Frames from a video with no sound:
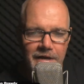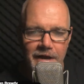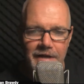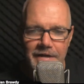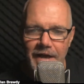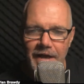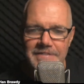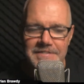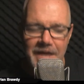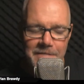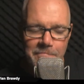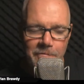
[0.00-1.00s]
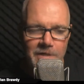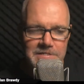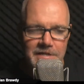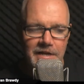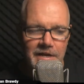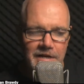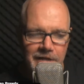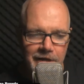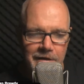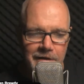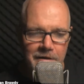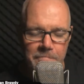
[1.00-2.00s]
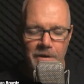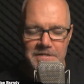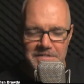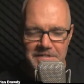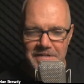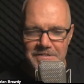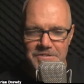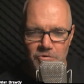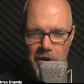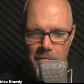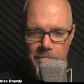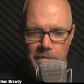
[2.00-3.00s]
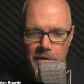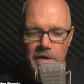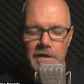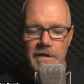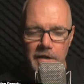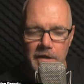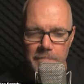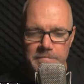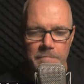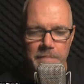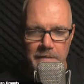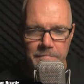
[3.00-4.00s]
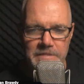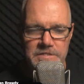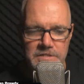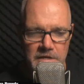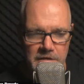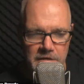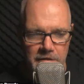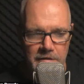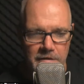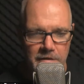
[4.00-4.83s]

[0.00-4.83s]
And I said President Trump clubbed the baby seal,